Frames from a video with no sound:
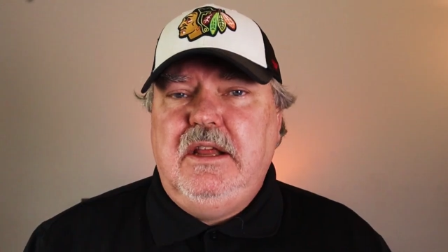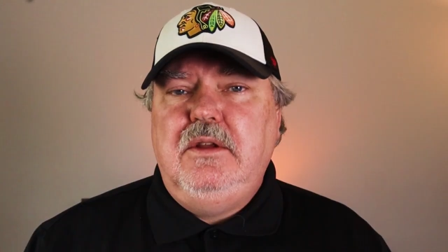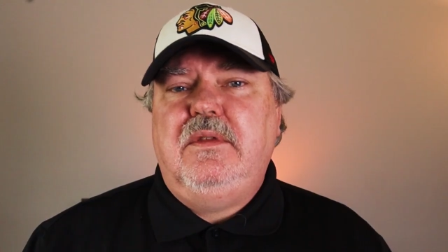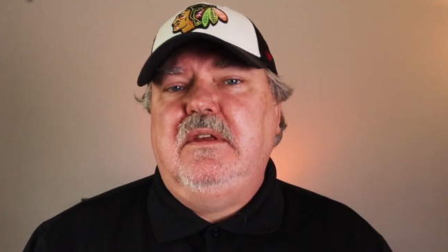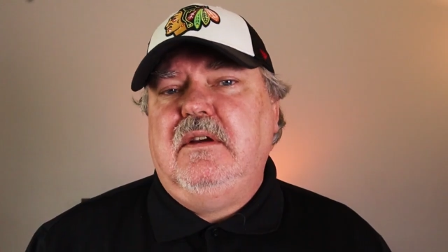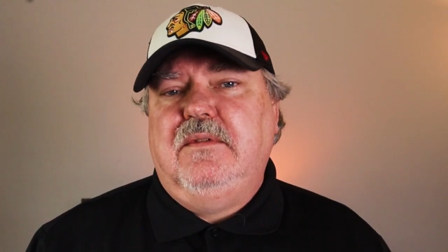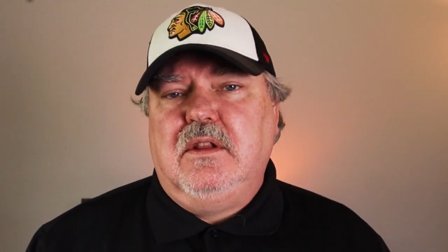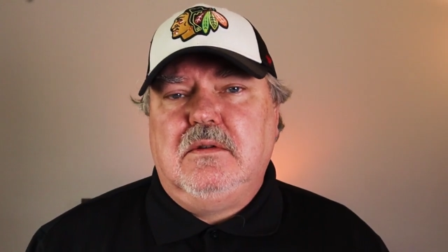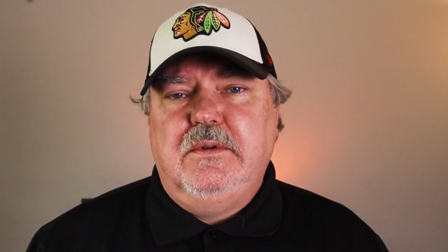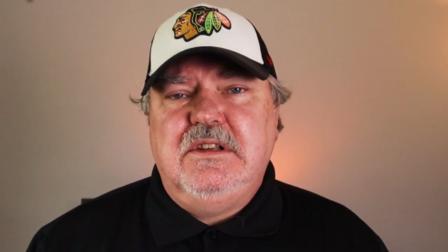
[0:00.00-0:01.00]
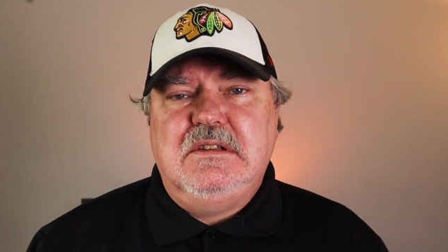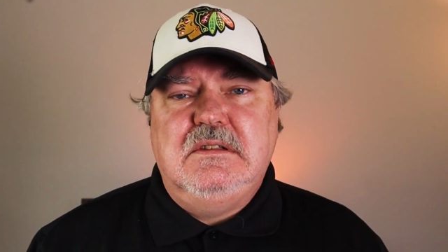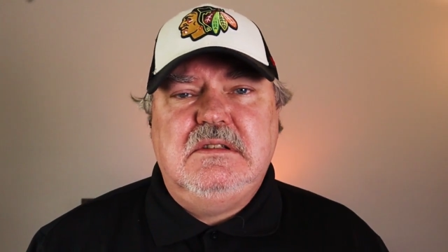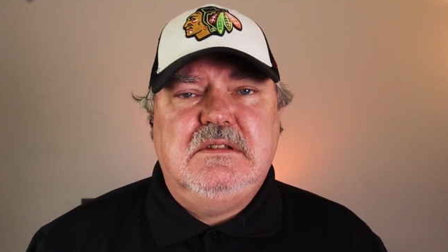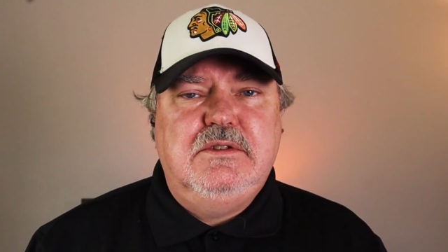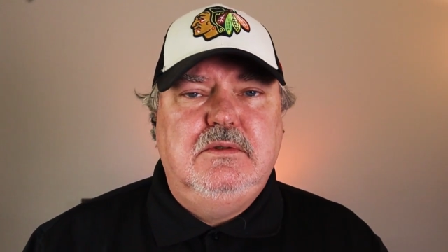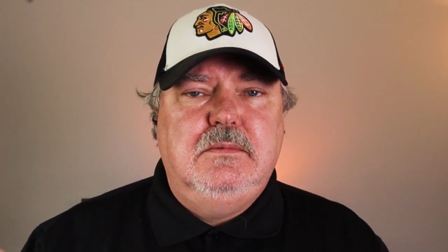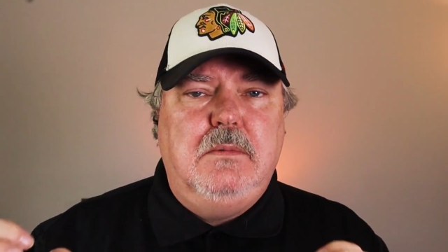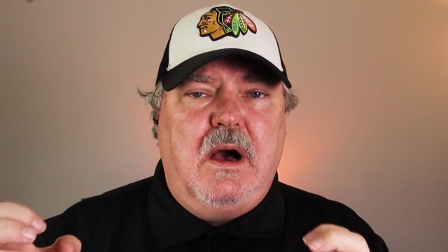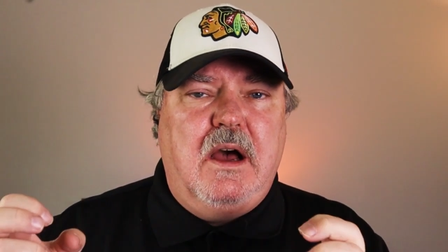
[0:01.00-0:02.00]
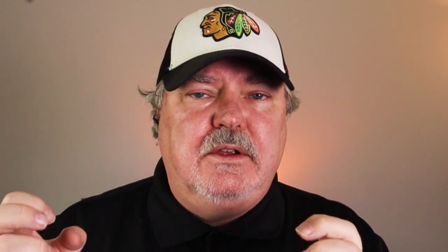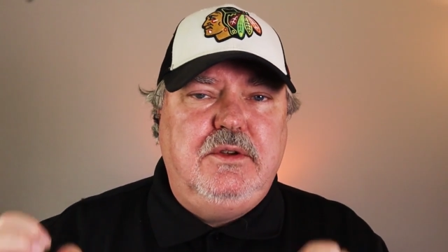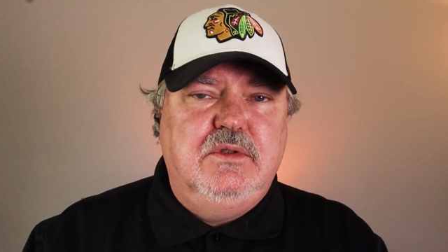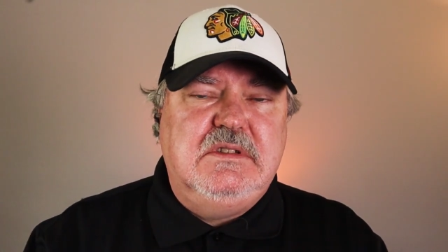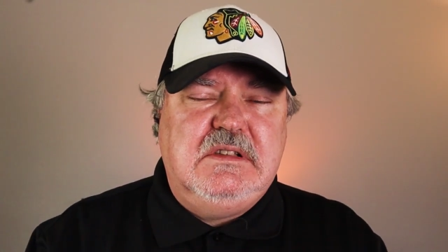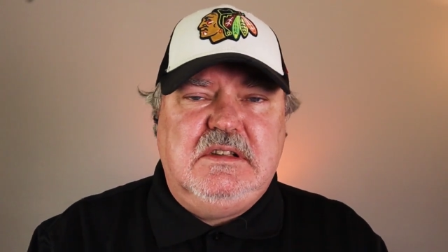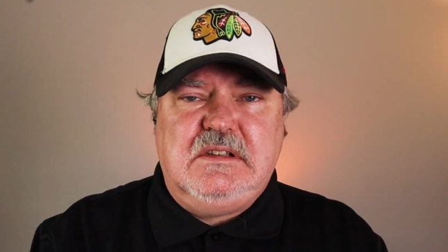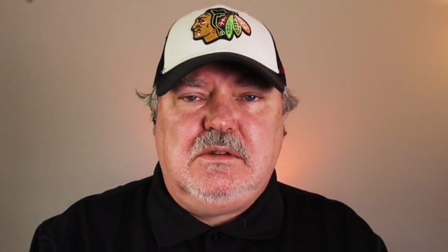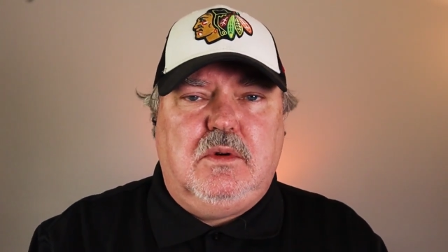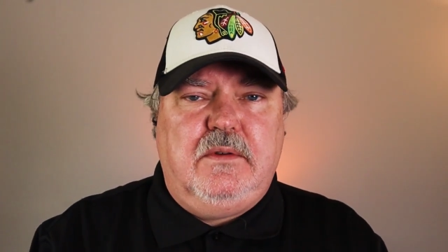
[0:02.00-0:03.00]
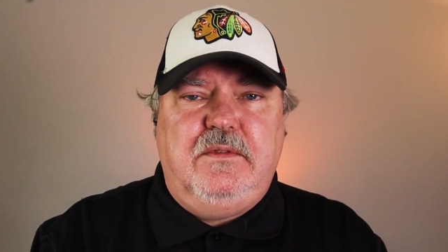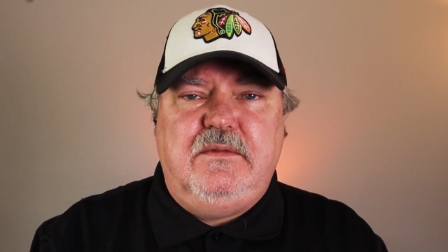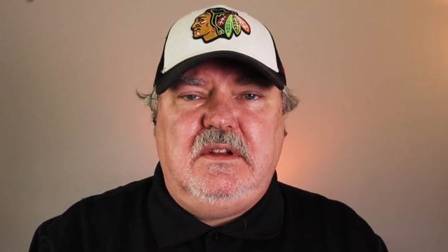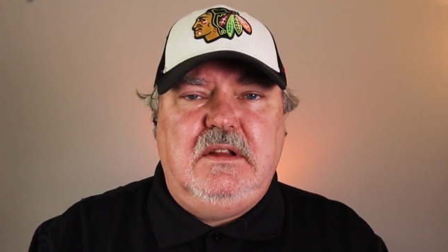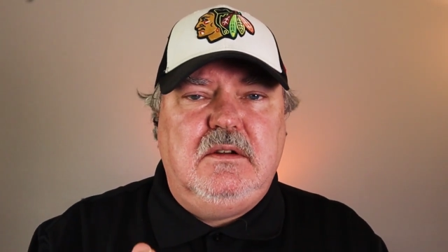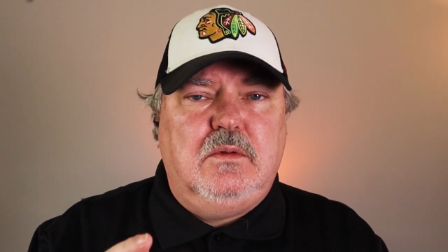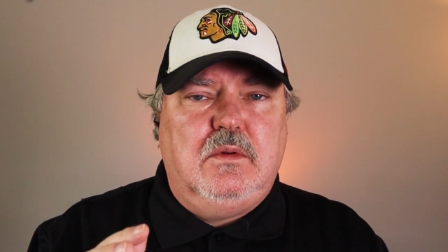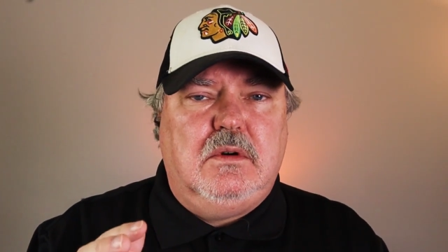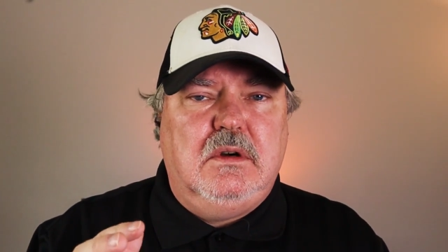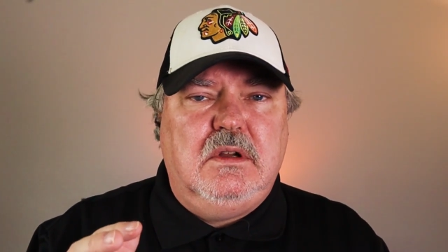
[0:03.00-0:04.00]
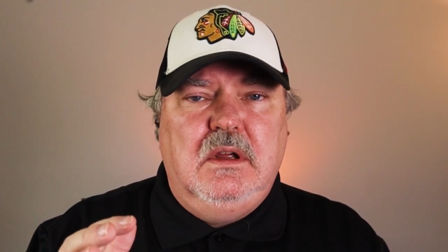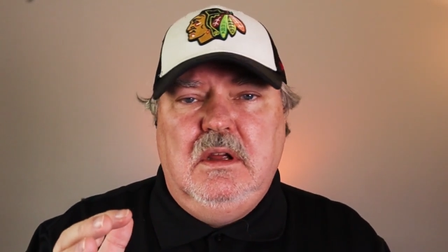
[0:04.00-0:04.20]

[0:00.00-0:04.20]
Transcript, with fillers: Can you think of other reasons to uh, use 6 quart, 15 quart,